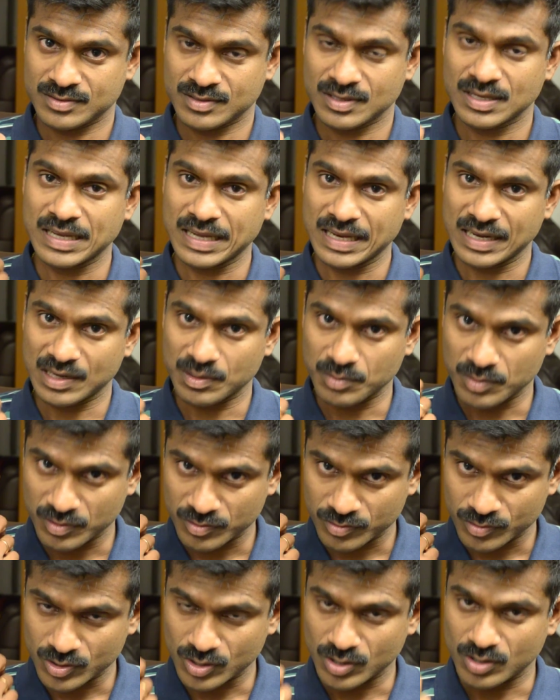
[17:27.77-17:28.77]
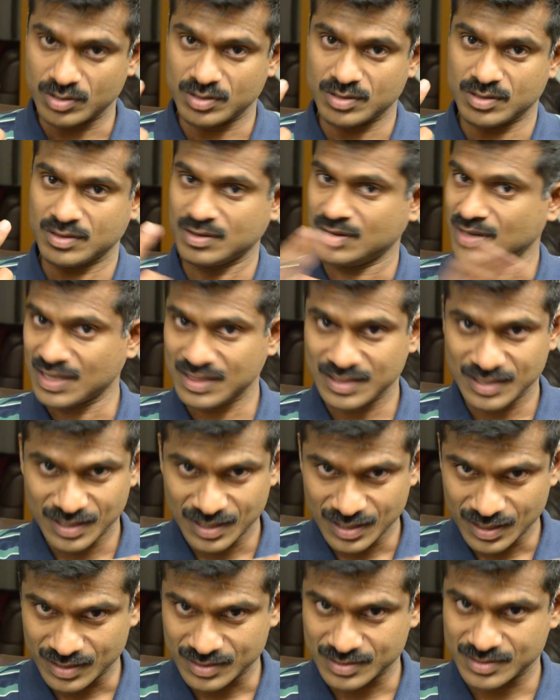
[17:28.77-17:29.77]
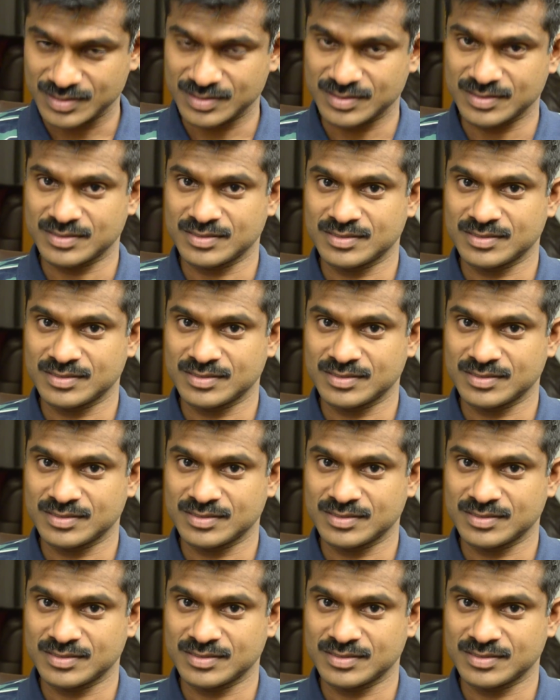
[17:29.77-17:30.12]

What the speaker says: kingdom of God, nothing else.